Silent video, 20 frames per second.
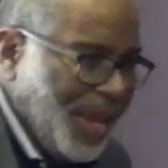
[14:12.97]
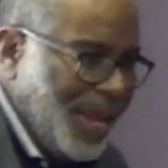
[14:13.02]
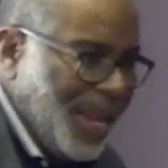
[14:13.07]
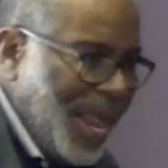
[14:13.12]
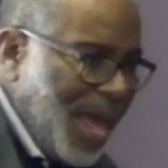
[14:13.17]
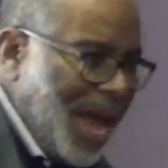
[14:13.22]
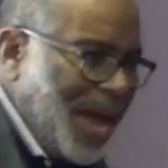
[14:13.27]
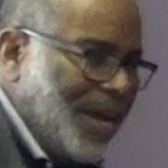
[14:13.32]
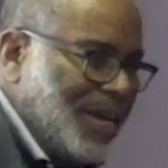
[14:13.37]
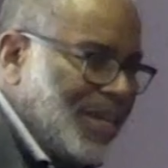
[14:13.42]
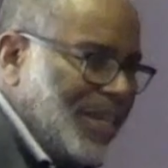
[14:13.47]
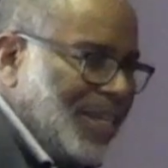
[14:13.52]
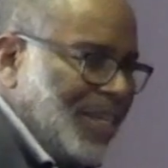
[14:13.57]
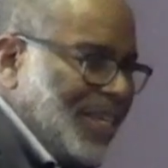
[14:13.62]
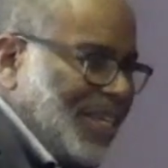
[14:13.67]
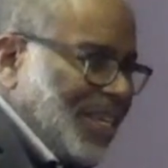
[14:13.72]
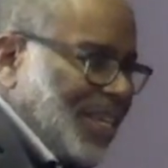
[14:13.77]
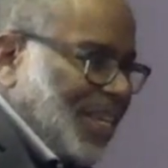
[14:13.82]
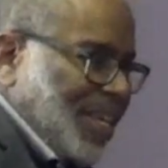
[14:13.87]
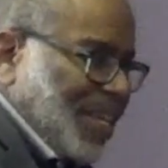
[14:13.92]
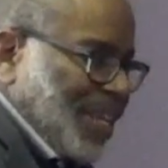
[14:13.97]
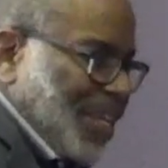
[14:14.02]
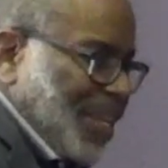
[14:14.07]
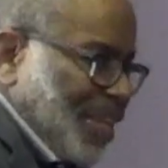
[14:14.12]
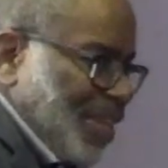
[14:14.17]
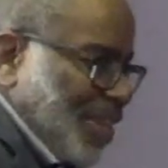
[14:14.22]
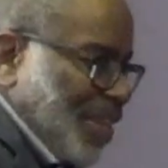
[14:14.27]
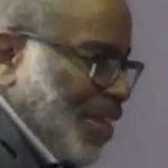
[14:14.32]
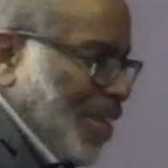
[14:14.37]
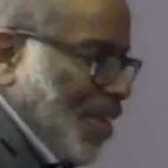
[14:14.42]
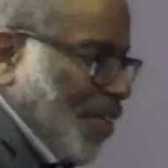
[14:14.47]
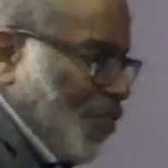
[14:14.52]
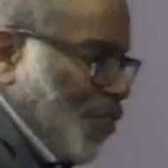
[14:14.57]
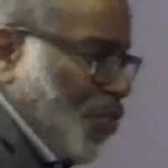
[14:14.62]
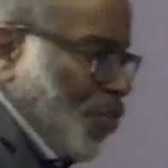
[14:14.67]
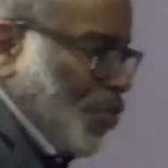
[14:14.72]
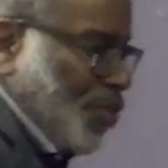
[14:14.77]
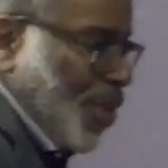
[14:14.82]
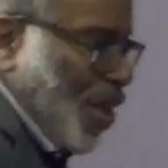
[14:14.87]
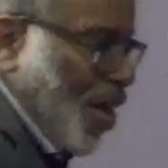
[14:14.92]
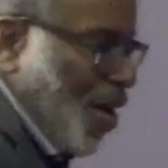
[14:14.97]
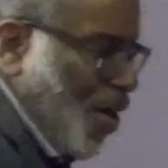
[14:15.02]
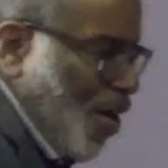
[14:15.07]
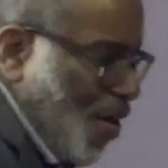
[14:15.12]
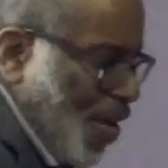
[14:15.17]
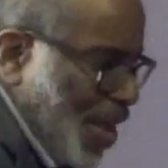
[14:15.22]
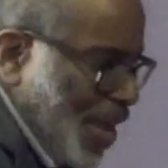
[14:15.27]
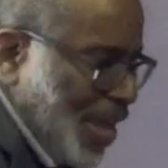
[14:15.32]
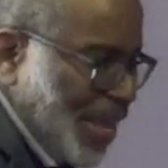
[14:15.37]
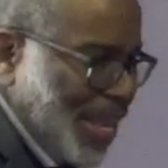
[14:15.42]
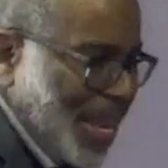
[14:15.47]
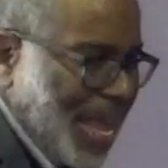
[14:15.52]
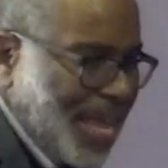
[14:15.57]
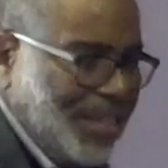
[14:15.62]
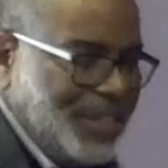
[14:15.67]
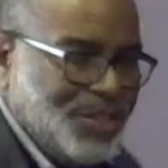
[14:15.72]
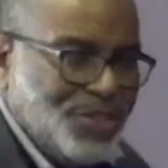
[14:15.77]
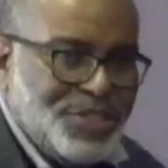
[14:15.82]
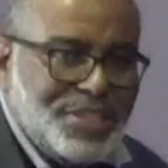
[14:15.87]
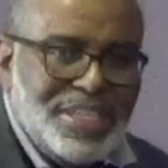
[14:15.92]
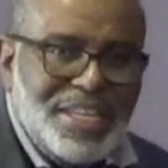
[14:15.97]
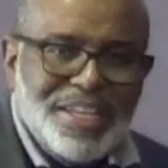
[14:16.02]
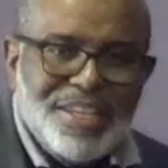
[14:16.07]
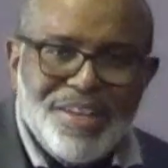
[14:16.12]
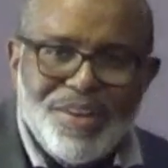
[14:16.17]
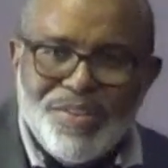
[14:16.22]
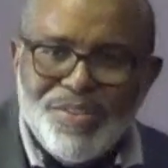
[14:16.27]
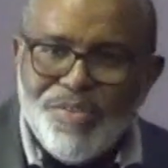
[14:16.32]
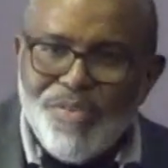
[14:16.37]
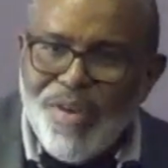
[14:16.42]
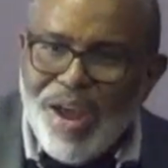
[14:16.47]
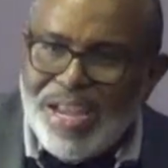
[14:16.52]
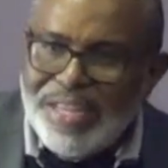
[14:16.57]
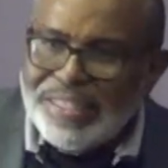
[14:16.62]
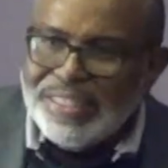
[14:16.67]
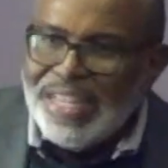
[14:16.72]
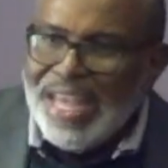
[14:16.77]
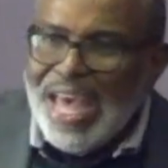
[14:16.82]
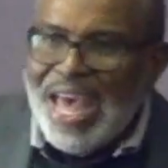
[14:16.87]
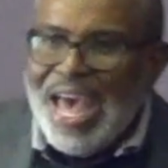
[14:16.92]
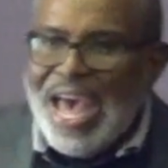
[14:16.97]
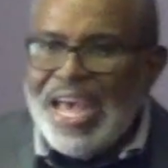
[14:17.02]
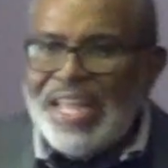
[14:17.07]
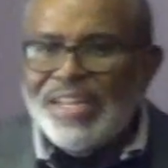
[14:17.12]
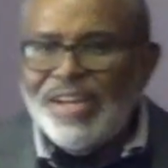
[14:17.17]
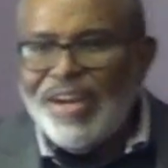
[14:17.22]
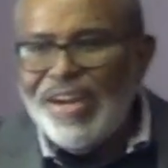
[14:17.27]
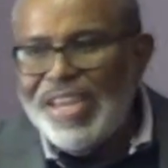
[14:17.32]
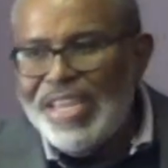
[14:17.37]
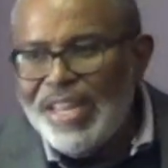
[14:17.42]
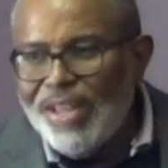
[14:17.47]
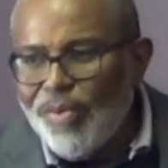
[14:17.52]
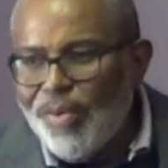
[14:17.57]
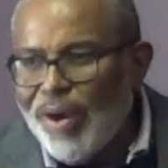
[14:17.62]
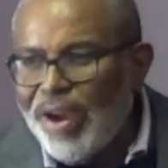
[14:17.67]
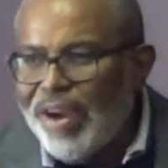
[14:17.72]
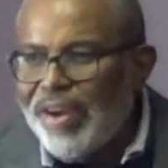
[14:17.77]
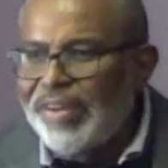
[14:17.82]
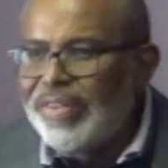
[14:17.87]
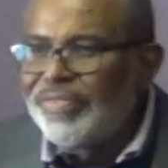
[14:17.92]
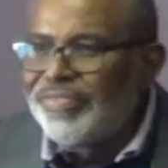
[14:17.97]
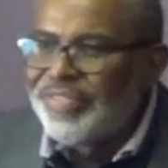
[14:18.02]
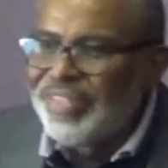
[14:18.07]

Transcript: Now, if you saw an angel sitting on the right side or anywhere,